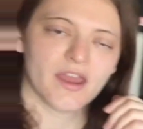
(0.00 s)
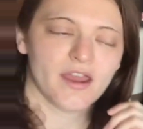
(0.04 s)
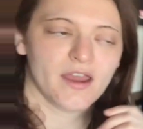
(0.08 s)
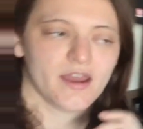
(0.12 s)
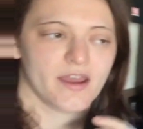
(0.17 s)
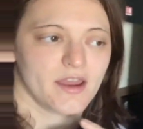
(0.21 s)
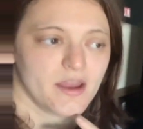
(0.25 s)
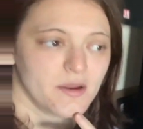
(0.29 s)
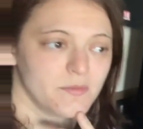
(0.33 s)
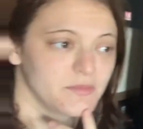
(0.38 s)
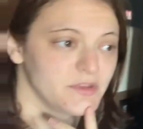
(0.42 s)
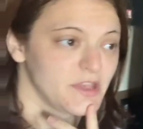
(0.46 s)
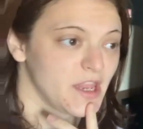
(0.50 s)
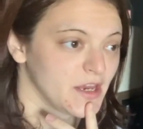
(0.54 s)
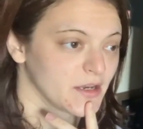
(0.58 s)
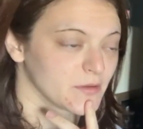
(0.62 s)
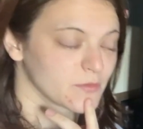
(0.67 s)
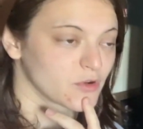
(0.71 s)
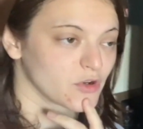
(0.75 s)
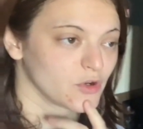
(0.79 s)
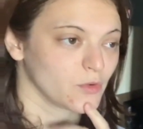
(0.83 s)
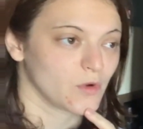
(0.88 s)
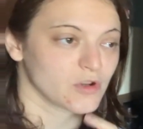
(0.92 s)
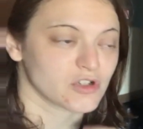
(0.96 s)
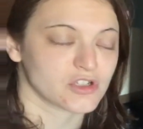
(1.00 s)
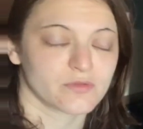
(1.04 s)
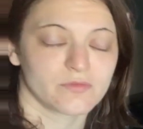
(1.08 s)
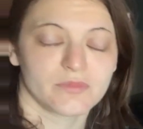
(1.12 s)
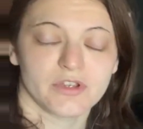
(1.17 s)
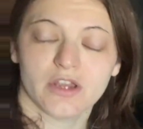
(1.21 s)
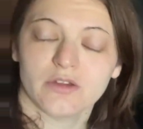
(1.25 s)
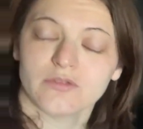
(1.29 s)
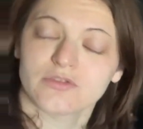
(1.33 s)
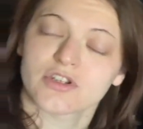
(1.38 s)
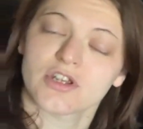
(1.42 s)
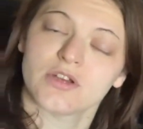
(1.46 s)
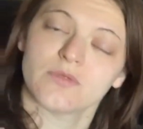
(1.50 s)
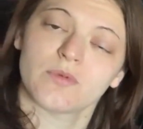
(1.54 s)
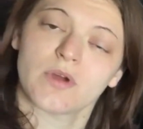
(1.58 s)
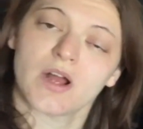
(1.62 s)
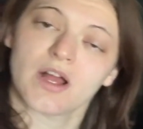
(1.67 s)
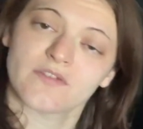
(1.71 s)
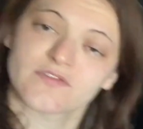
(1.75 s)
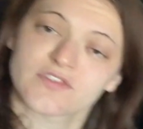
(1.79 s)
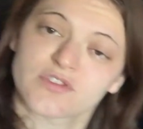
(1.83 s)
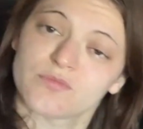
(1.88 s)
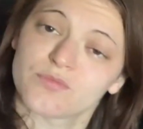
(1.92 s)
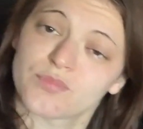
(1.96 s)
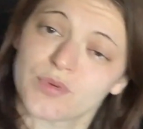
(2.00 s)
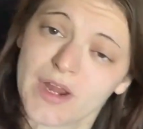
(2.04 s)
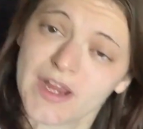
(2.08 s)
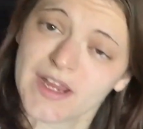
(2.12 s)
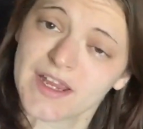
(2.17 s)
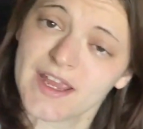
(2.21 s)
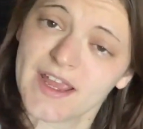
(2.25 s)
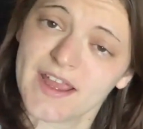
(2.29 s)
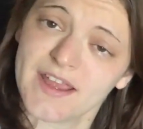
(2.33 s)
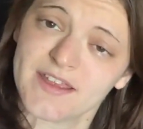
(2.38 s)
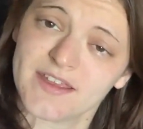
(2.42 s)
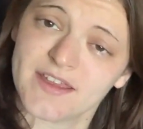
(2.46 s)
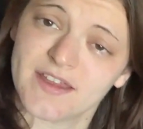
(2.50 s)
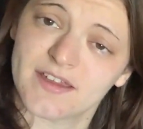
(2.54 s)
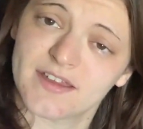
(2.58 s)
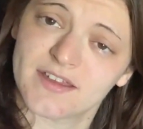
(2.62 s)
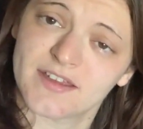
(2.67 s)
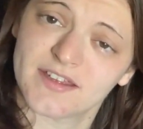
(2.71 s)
Um, yeah, and I'm going to watch some YouTube while I have some brekkie.